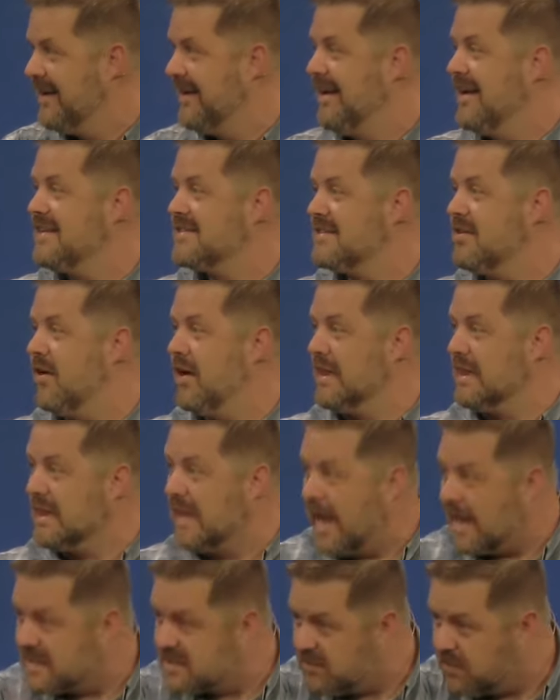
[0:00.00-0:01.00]
It still had
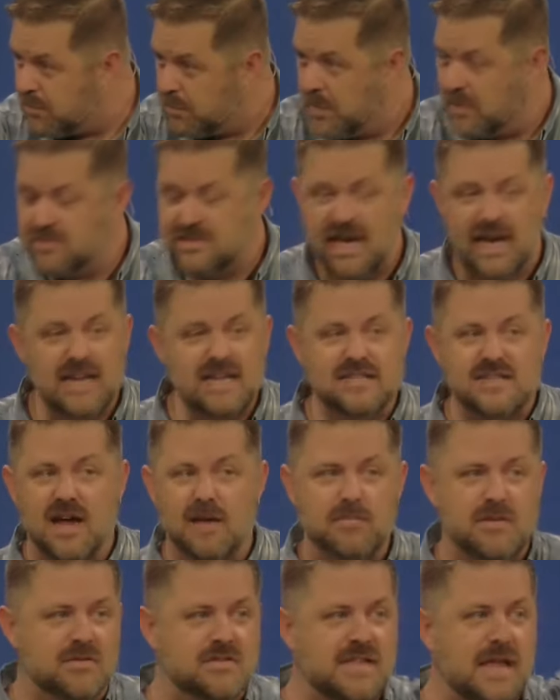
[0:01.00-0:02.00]
lots of abuse.
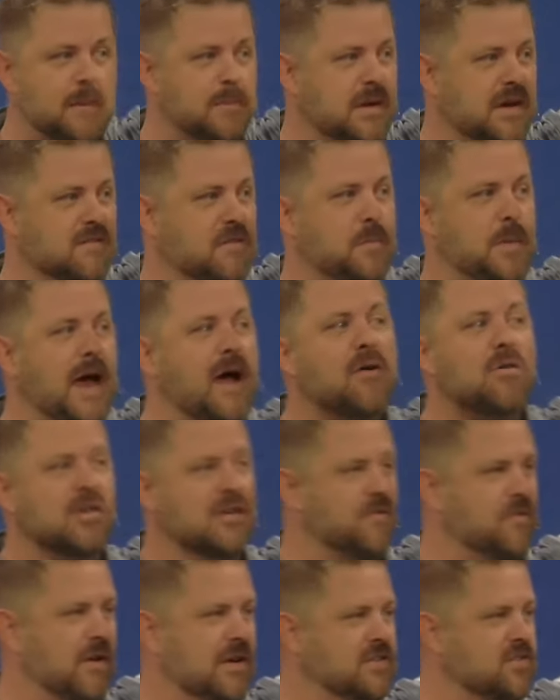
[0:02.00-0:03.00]
Anytime there's that big of a power
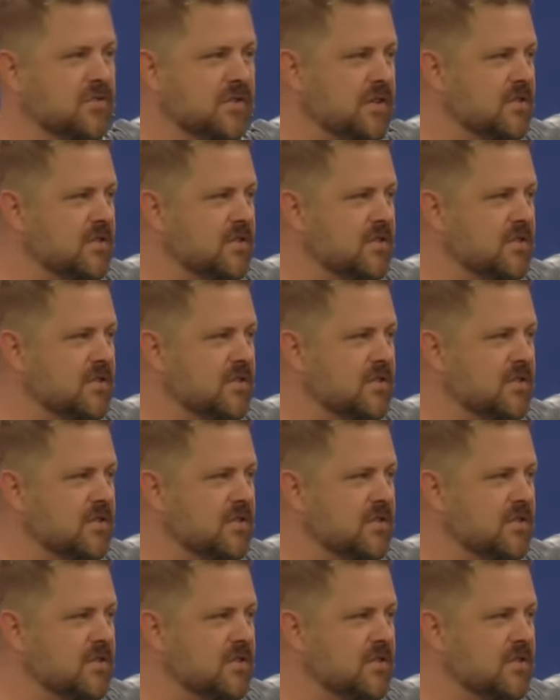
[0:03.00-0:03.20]
differential,